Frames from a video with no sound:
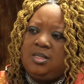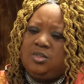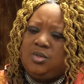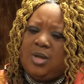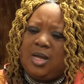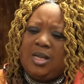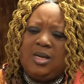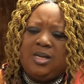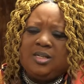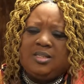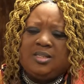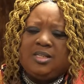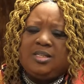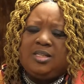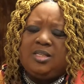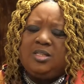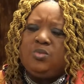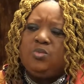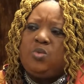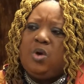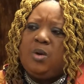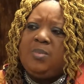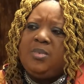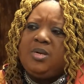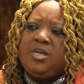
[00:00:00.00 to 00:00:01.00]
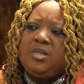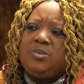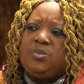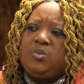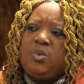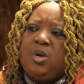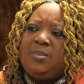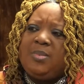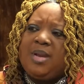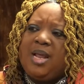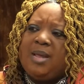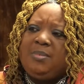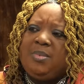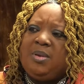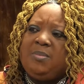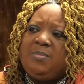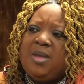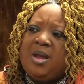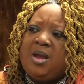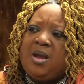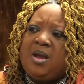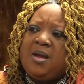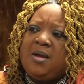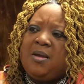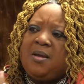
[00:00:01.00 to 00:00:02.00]
So I looked at this woman. This woman had been
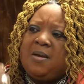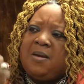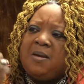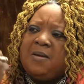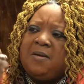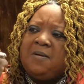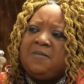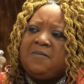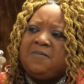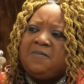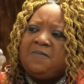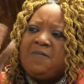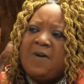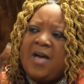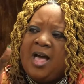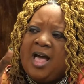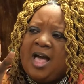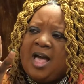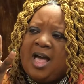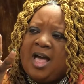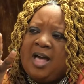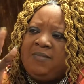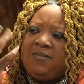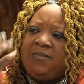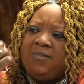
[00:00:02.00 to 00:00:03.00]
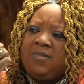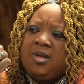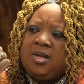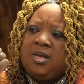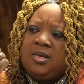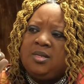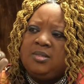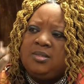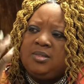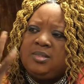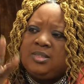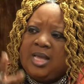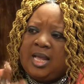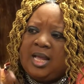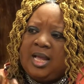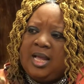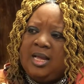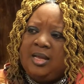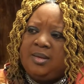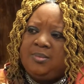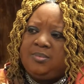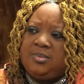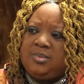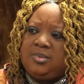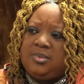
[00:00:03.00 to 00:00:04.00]
married 5
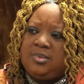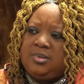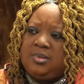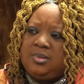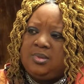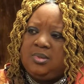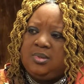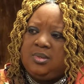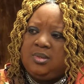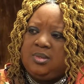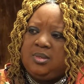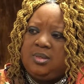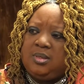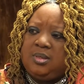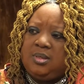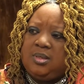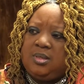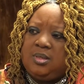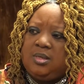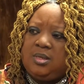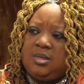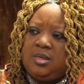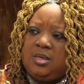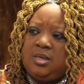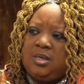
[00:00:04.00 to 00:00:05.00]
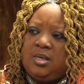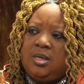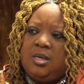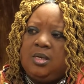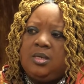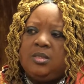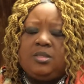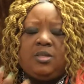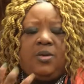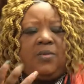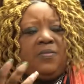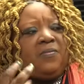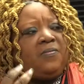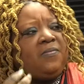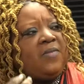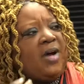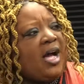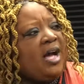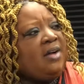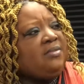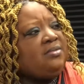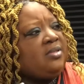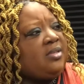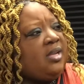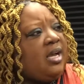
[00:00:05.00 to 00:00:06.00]
times. So
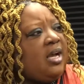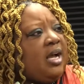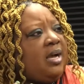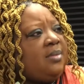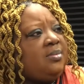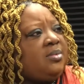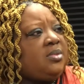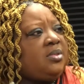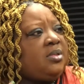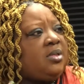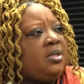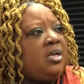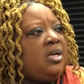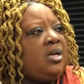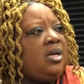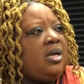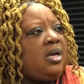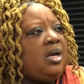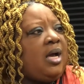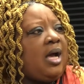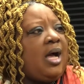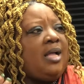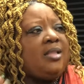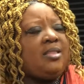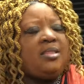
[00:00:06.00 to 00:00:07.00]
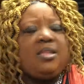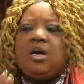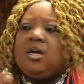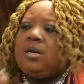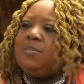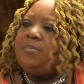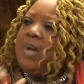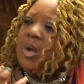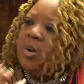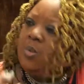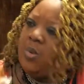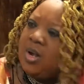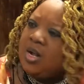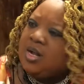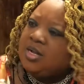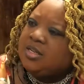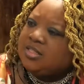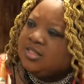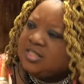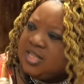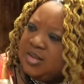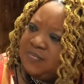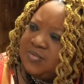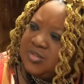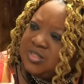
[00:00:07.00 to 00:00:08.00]
5 times I thought about what her
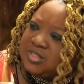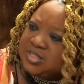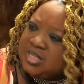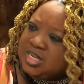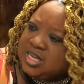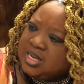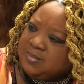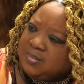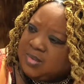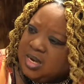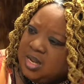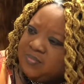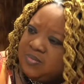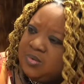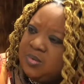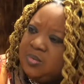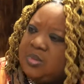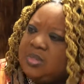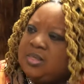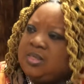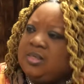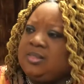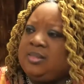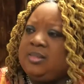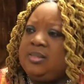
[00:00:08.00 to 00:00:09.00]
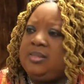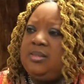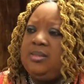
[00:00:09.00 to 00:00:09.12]
self-esteem level was.